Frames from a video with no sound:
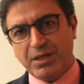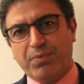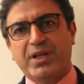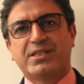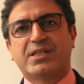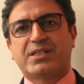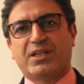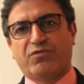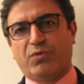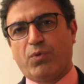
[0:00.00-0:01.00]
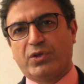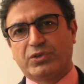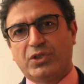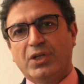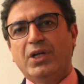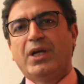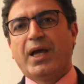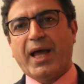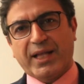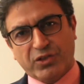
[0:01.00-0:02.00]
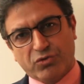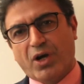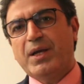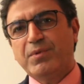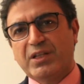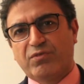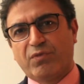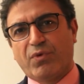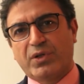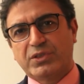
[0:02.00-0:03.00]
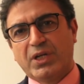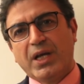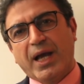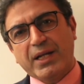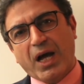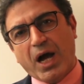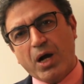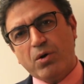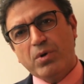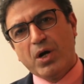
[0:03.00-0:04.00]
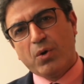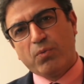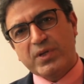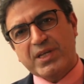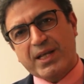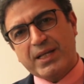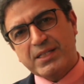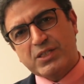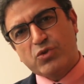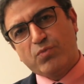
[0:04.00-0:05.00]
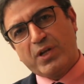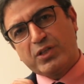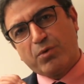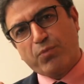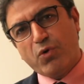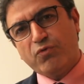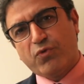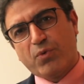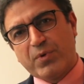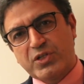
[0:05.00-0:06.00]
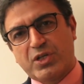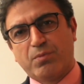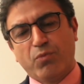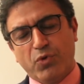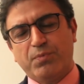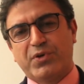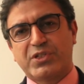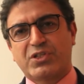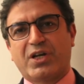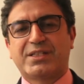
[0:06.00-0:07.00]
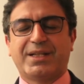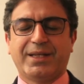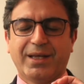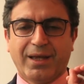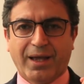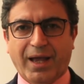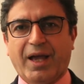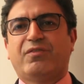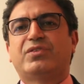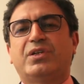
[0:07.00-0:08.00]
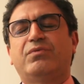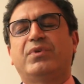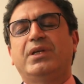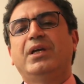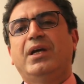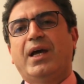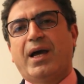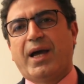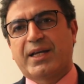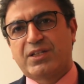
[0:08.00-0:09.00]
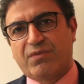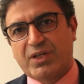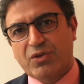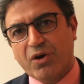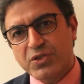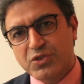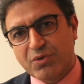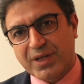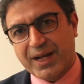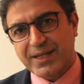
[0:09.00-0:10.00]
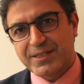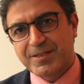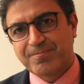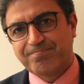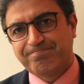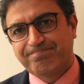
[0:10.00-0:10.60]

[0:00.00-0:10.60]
in the places that we want, at the time that we want, and how we can stimulate the bone formation more precisely after we activate the osteoclast.